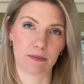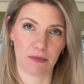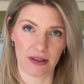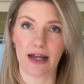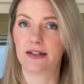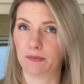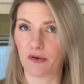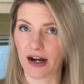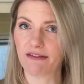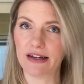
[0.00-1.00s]
that's
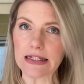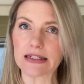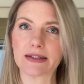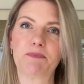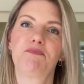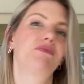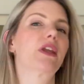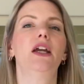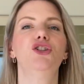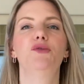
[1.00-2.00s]
breakfast.
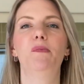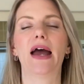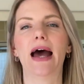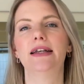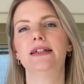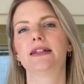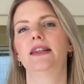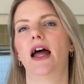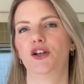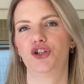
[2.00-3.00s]
In Japan, it's
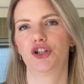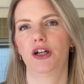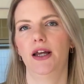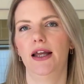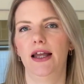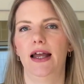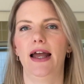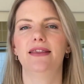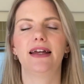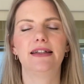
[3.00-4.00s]
lunch.
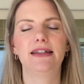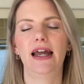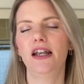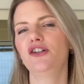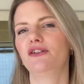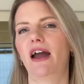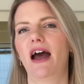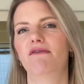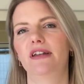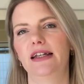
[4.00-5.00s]
And they tend to
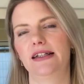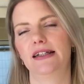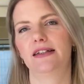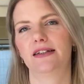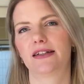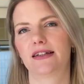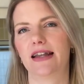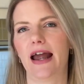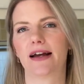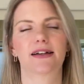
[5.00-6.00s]
have a little
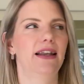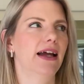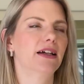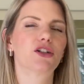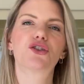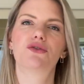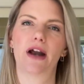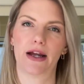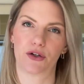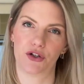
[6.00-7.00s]
snack like
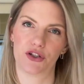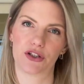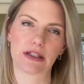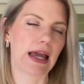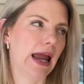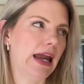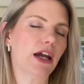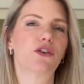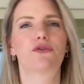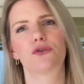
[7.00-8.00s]
crackers,
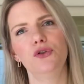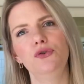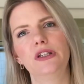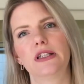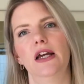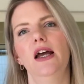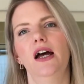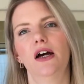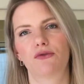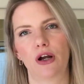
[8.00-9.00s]
cake, fruits
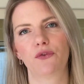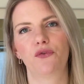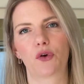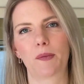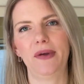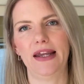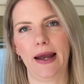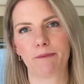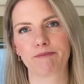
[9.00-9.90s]
around 4 p.m.